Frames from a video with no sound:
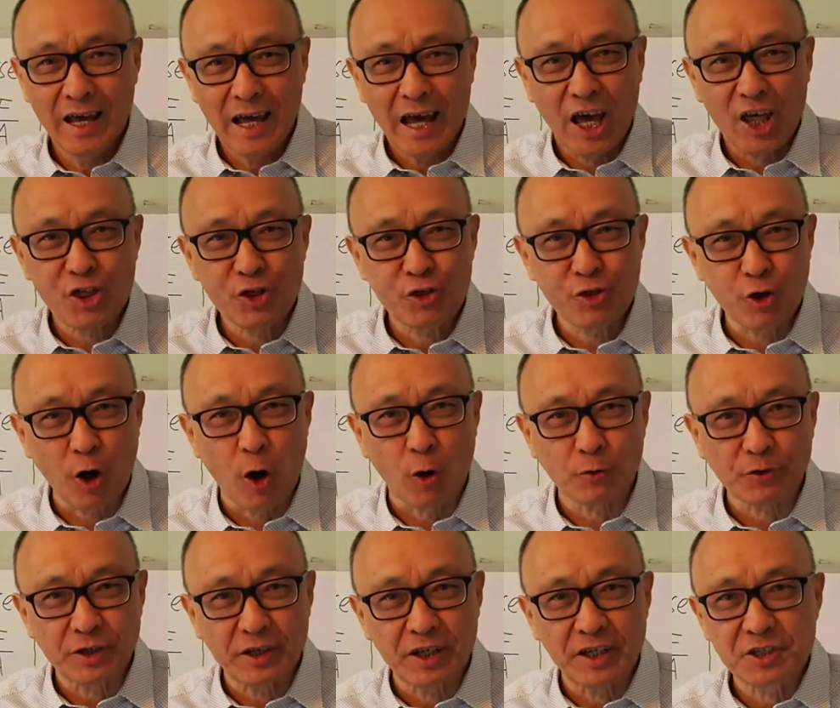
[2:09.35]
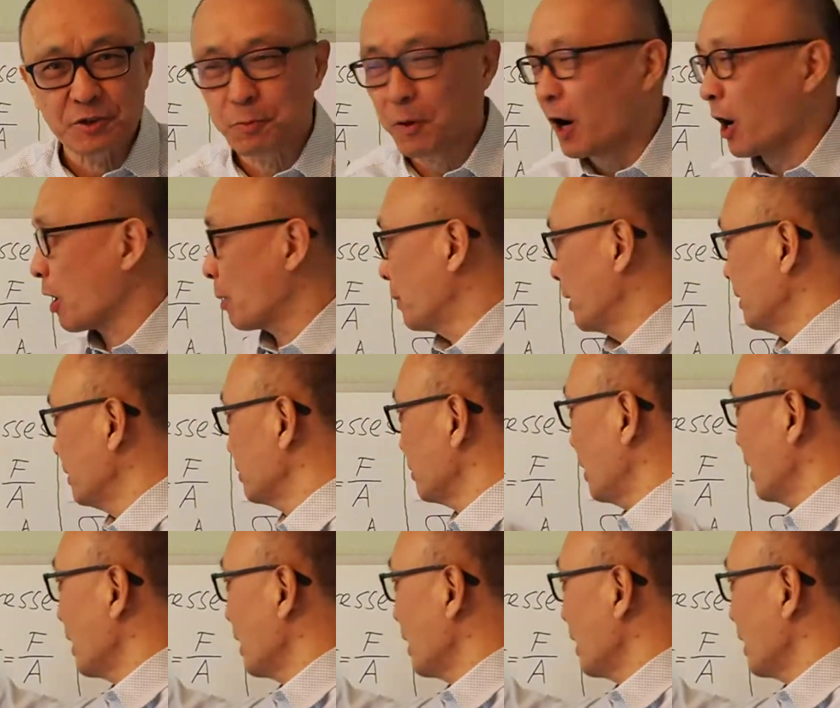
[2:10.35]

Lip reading: a thought experiment. So I